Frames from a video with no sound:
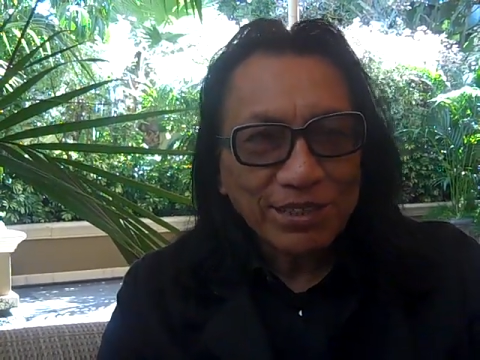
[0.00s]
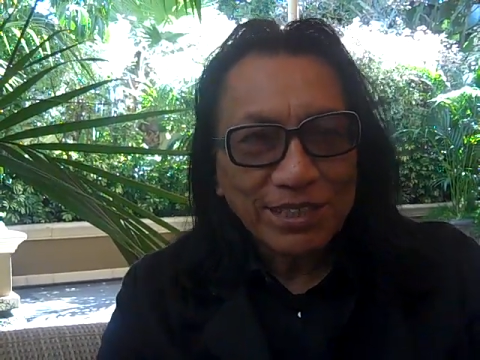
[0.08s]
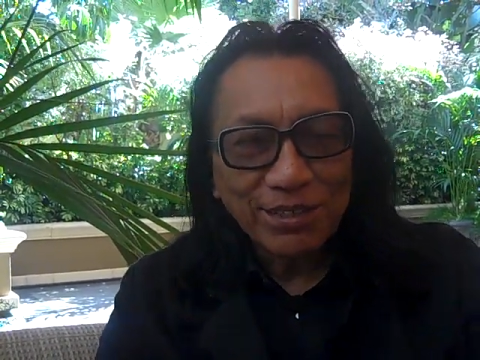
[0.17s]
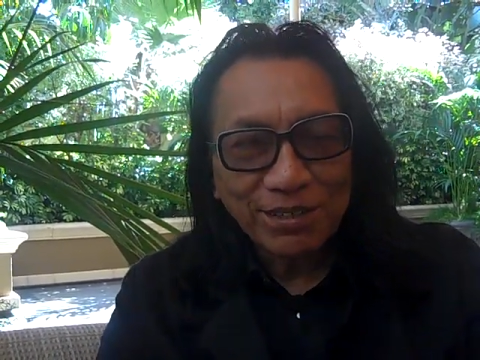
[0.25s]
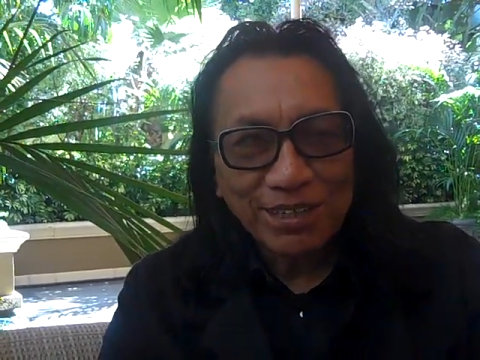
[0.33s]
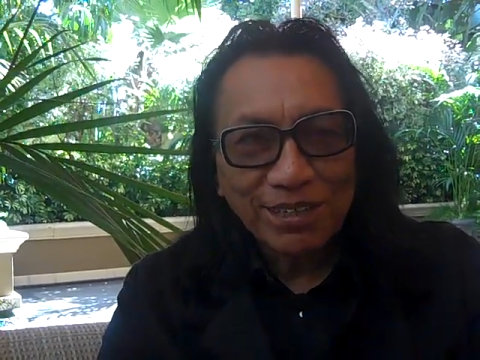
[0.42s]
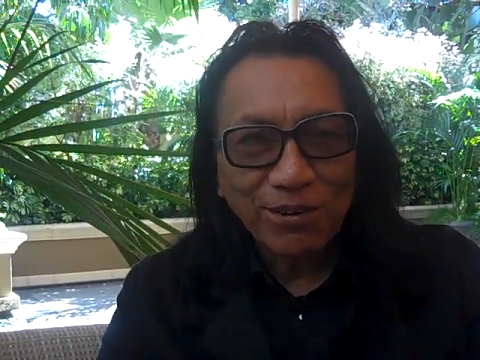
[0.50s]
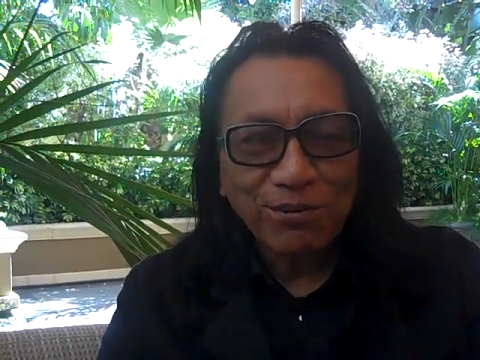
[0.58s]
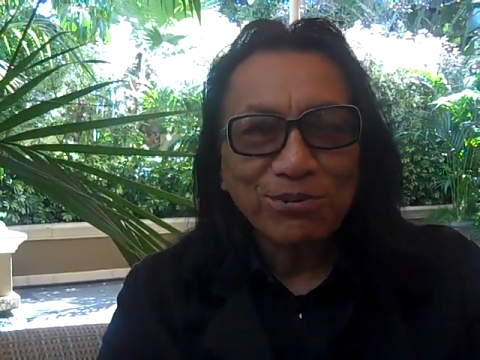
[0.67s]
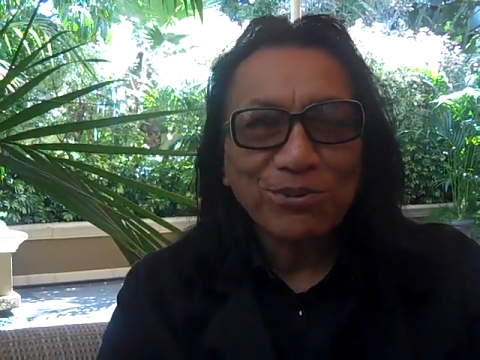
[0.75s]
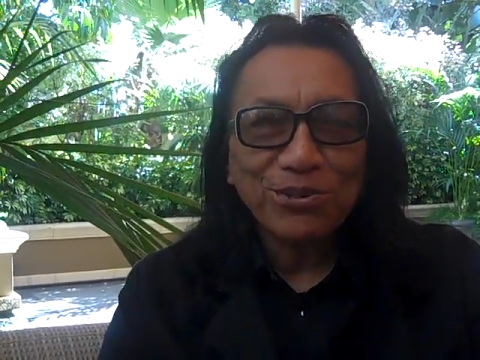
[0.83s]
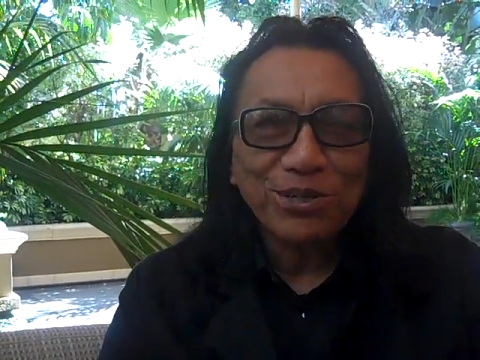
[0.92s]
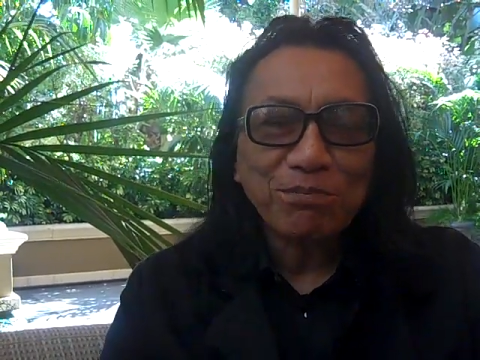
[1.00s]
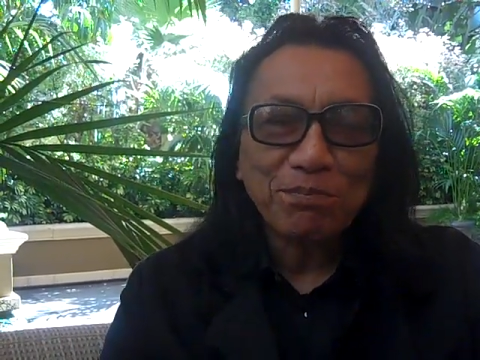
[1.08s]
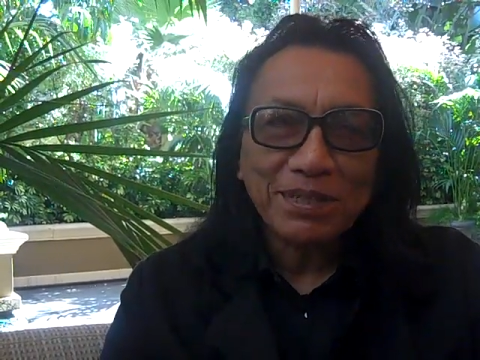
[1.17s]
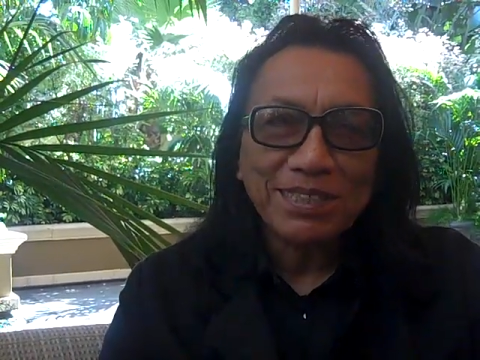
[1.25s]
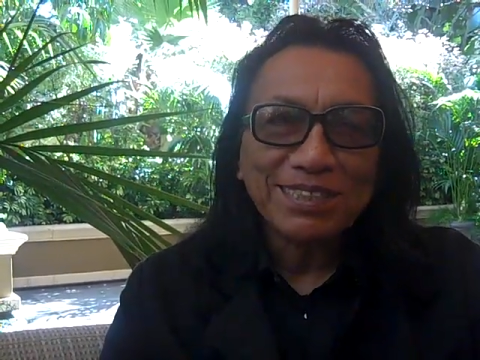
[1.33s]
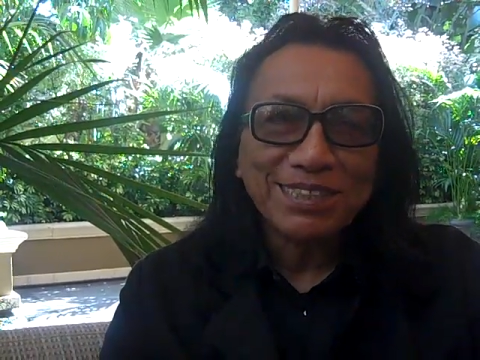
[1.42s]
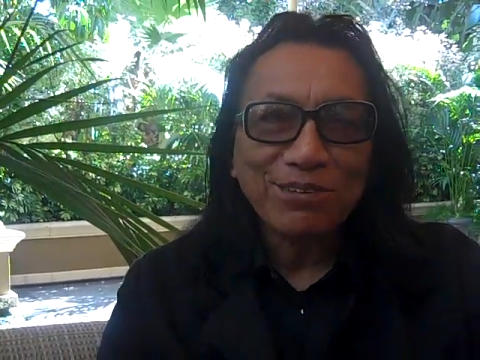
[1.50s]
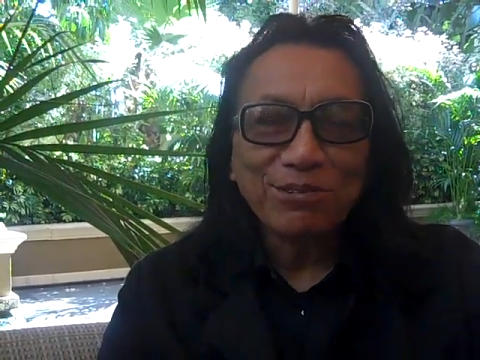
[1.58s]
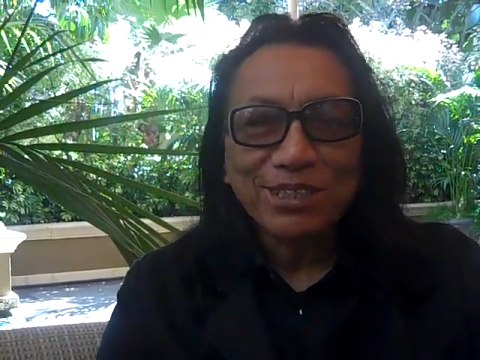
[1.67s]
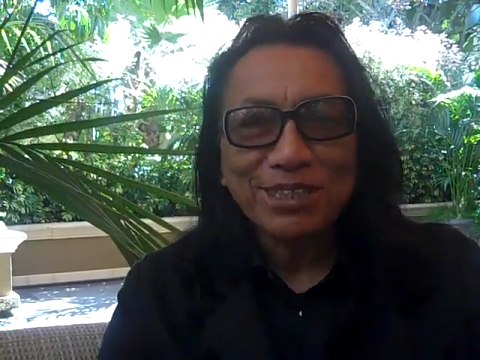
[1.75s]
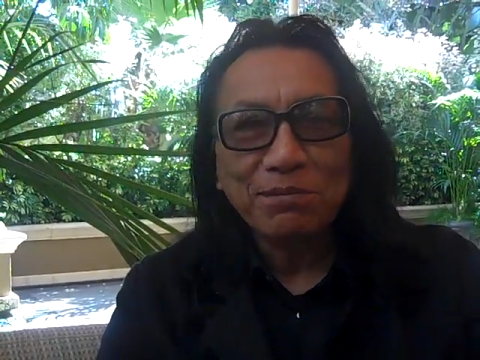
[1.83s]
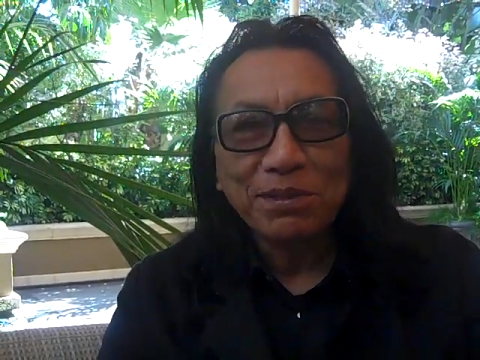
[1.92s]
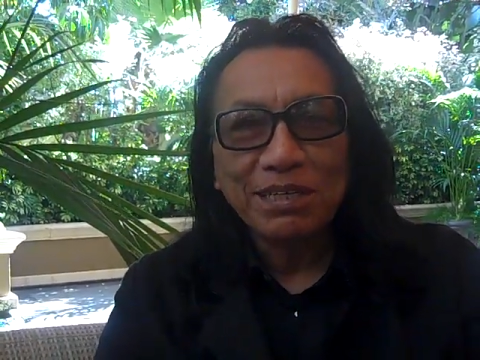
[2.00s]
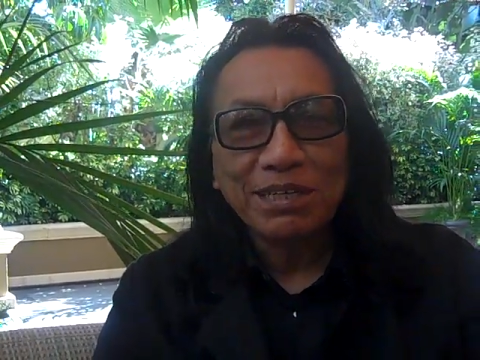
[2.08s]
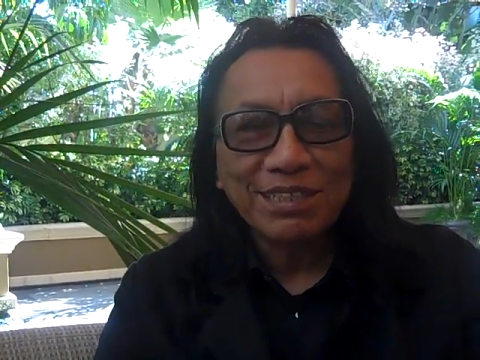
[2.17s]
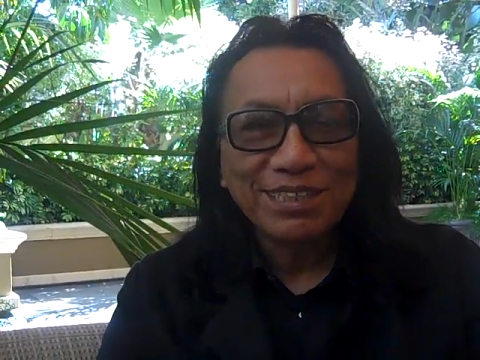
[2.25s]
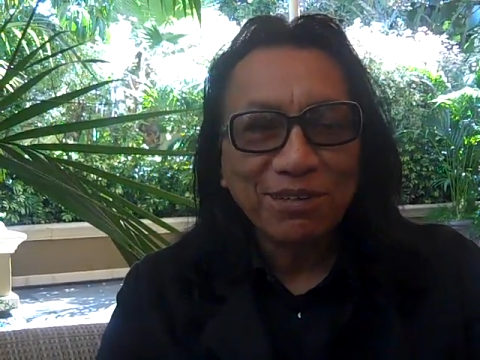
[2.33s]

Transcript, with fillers: the older hippies, so to speak.